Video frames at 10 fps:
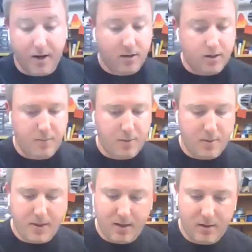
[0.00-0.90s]
binder clip,
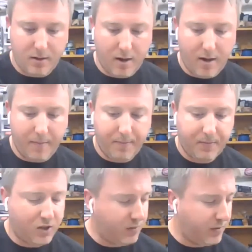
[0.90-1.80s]
I mean, um,
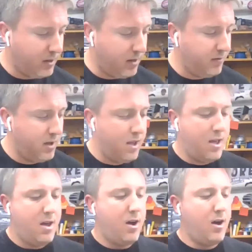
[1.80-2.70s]
just fell off.
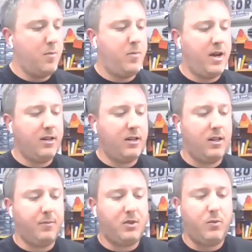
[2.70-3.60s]
Our binder clip